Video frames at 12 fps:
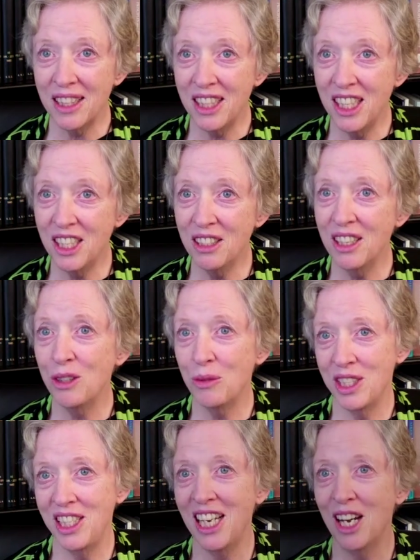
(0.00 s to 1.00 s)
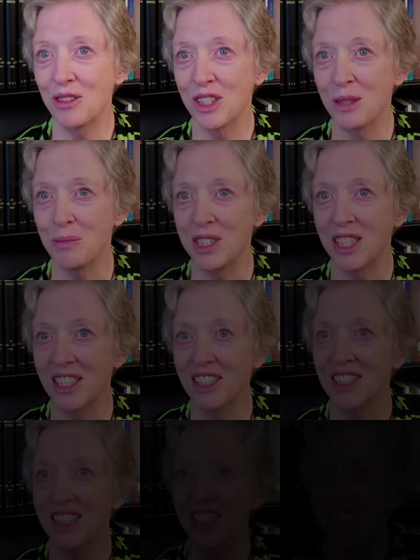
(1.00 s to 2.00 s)
there and what the outcomes are.
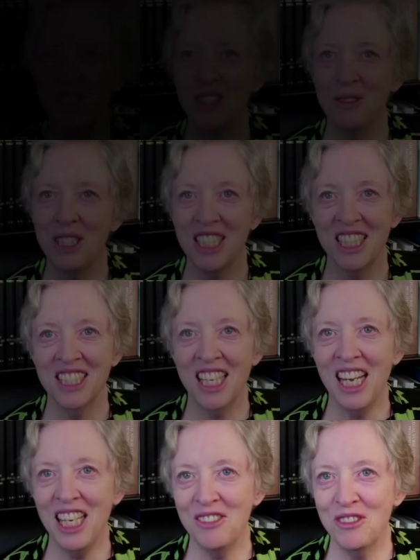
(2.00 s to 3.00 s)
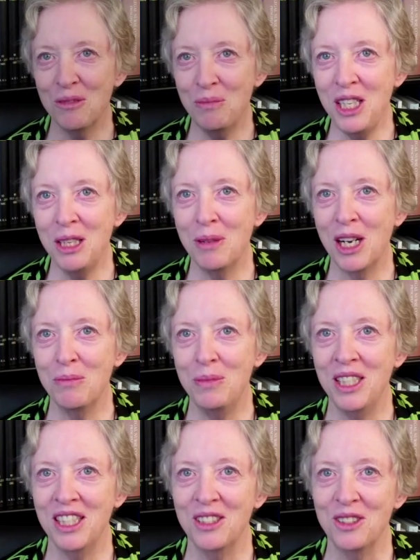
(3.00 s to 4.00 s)
What's exciting for me about
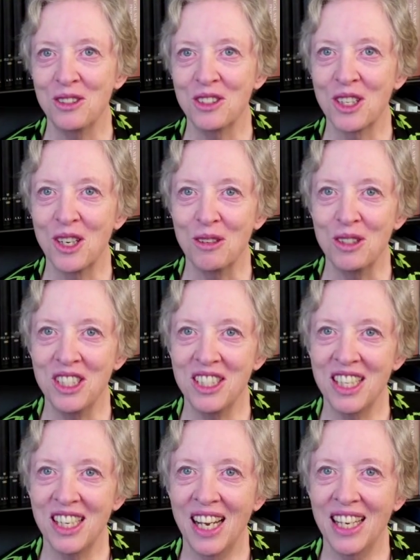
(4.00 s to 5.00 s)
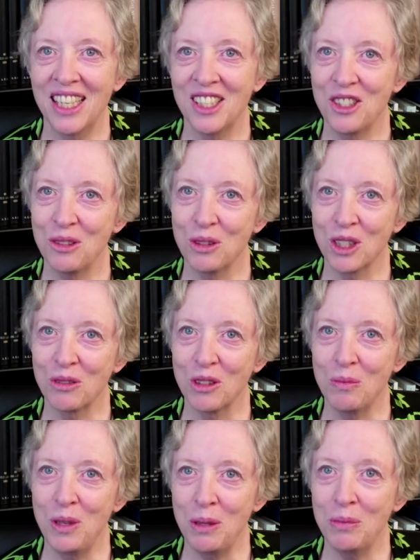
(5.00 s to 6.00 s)
being a nurse coach is that I get to work
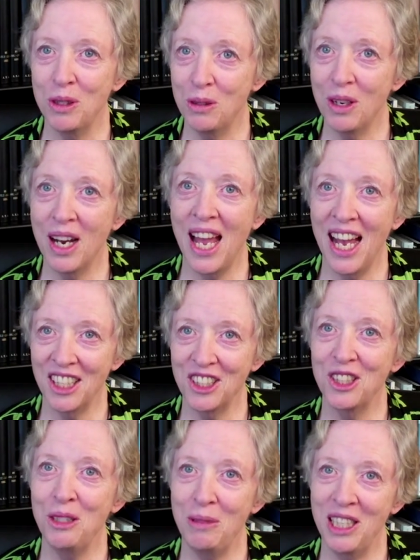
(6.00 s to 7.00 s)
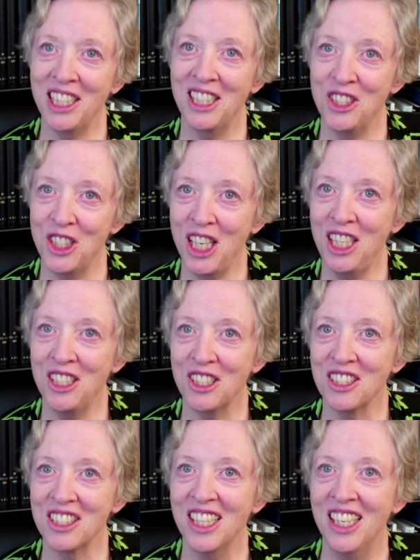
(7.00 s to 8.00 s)
with people who are actually making
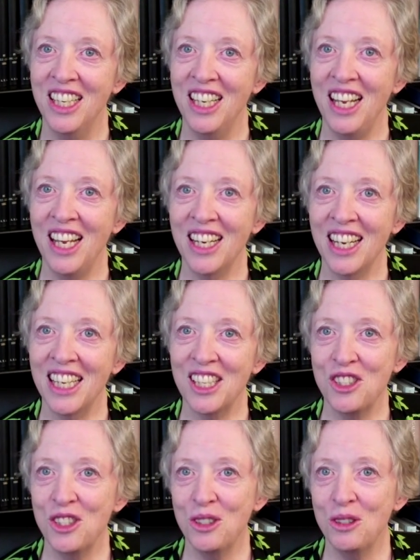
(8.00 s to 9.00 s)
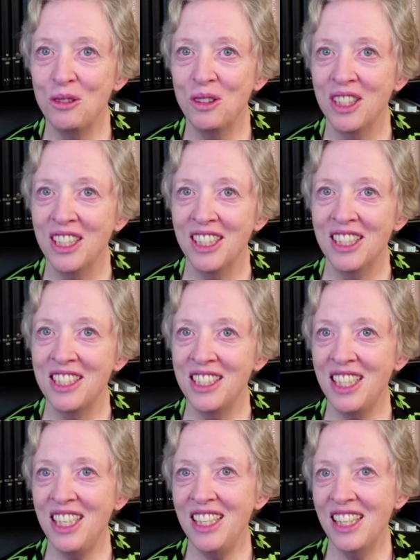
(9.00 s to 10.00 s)
changes, and I get to
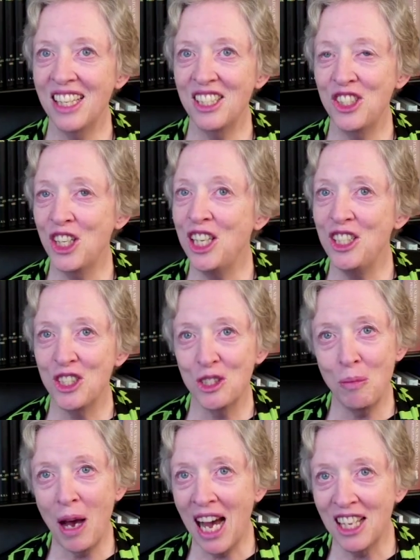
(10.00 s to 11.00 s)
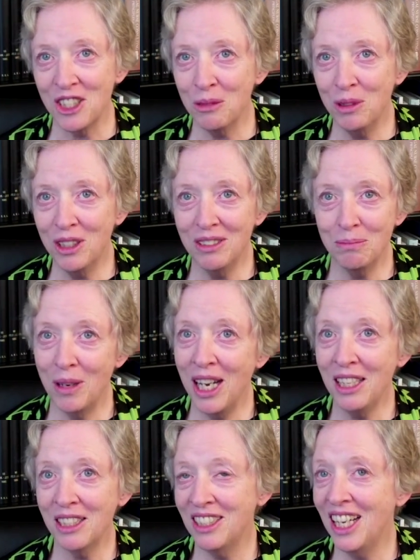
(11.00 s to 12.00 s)
see that change is possible.
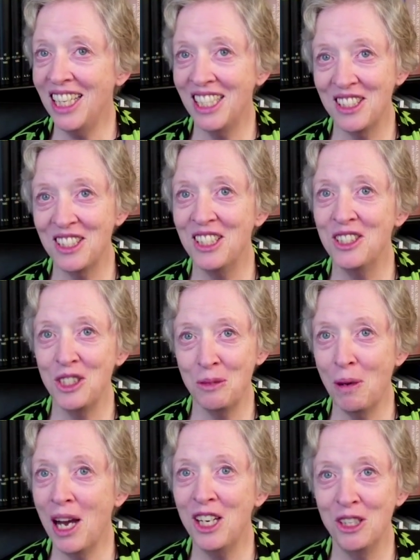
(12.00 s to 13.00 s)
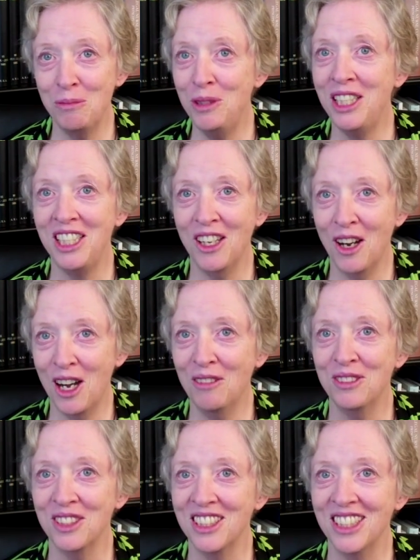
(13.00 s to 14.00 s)
My clients inspire me
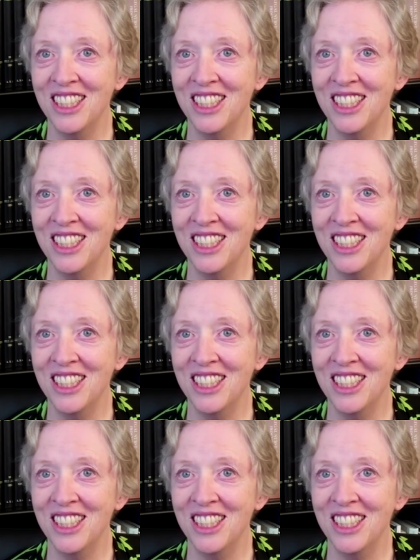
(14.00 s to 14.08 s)
often